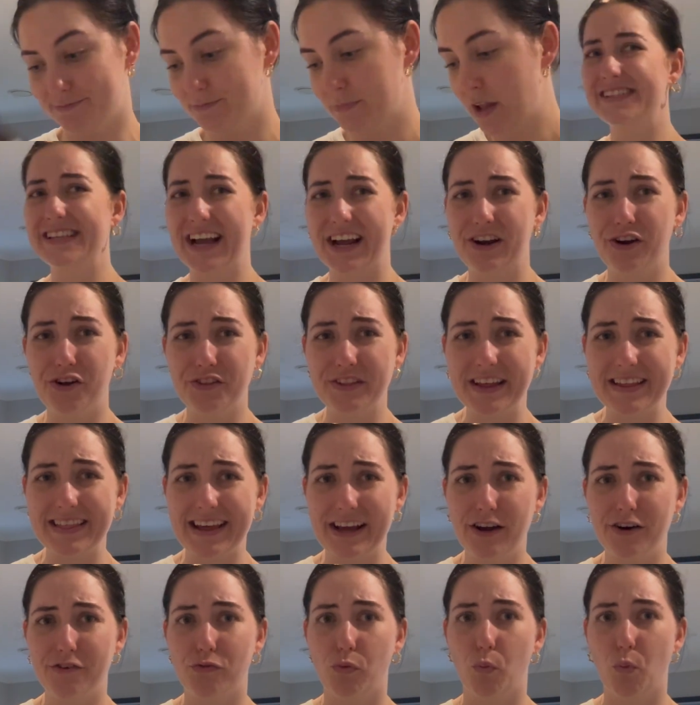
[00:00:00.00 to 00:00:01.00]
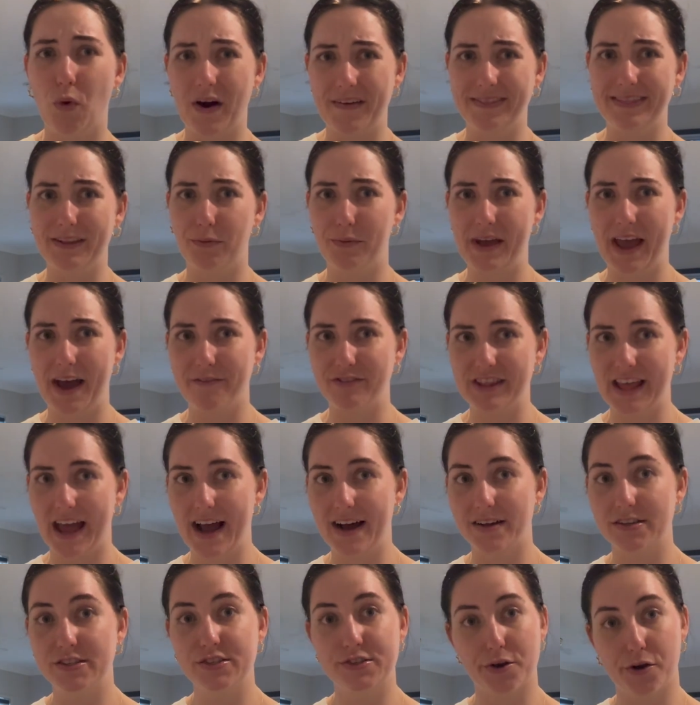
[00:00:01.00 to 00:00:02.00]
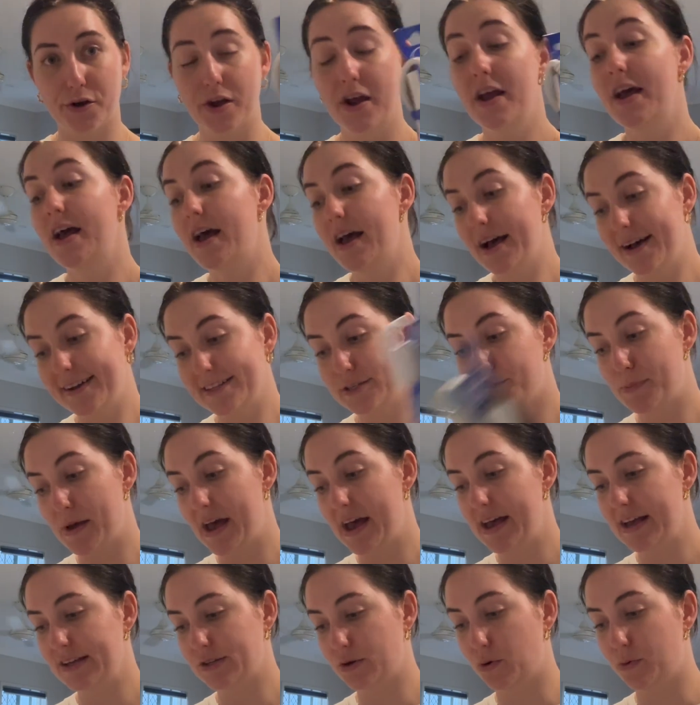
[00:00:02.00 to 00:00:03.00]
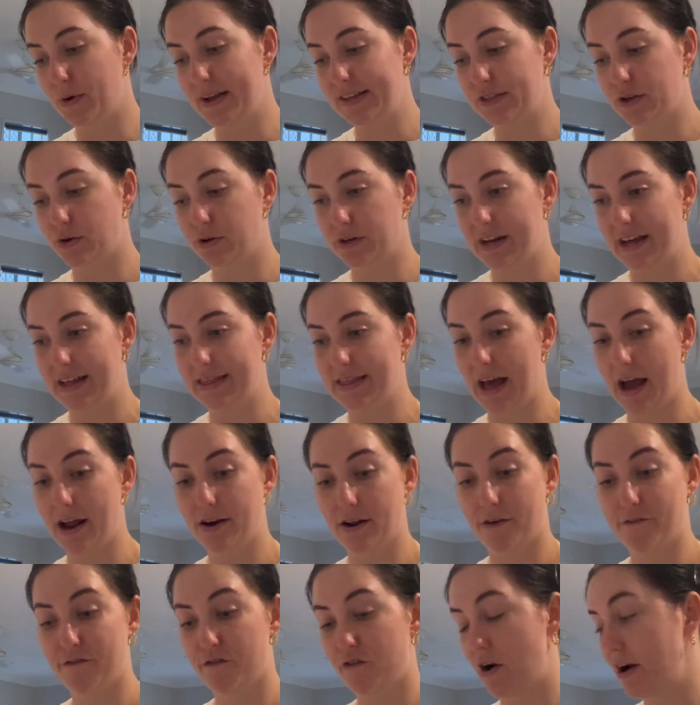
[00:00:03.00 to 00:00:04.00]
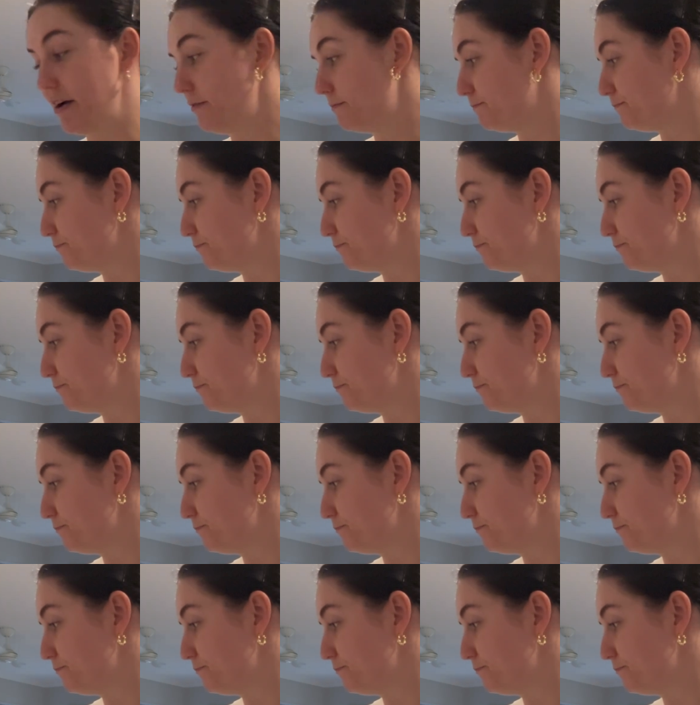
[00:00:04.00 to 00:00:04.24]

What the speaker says: I can only think of one that we have in the house, so a spare is always good in that front.